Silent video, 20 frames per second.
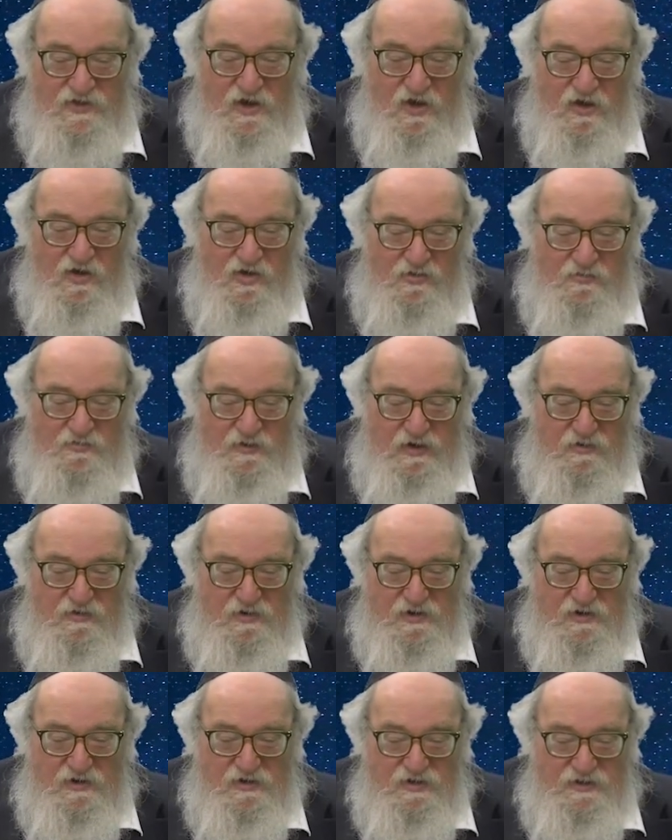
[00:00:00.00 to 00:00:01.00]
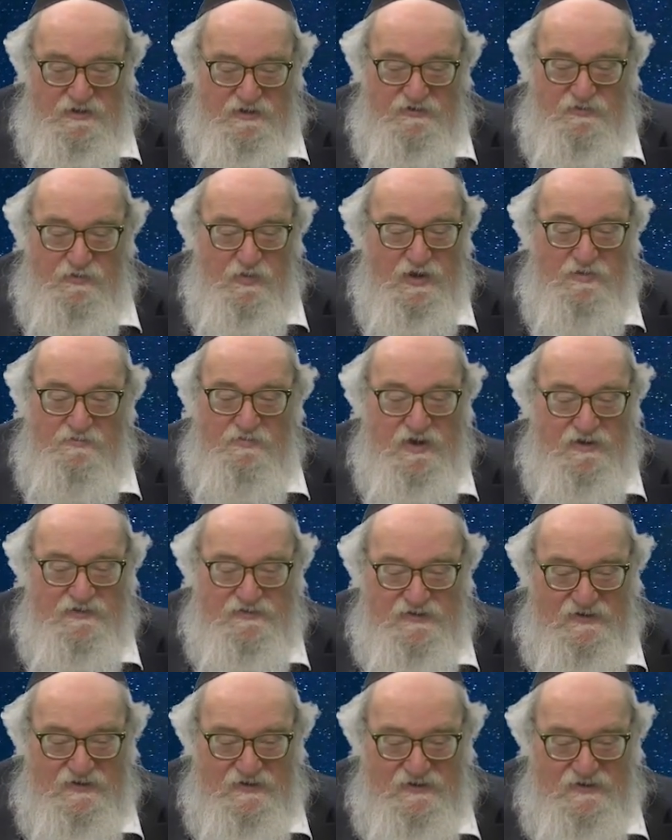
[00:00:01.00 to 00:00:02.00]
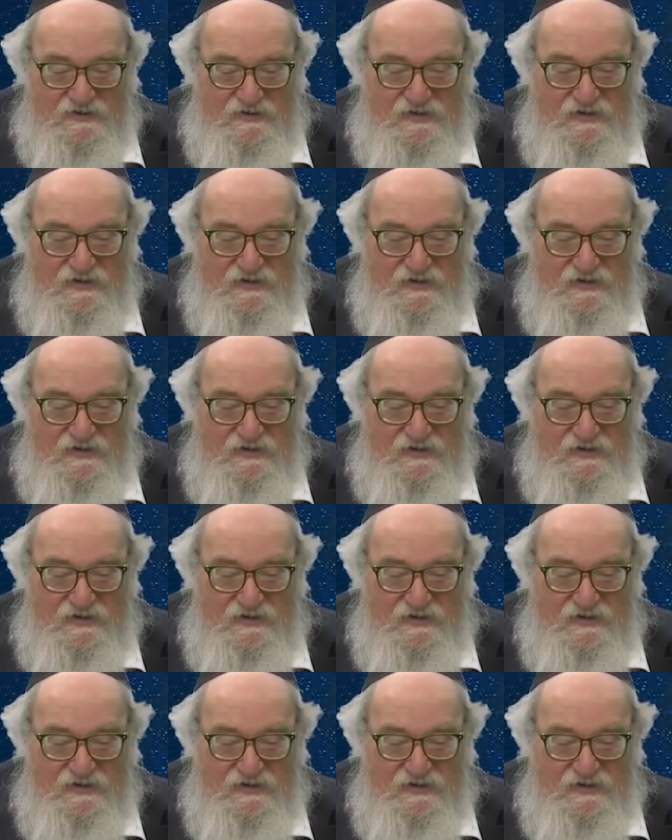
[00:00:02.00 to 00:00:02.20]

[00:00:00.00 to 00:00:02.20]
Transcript: the whole miracle is one pasuk.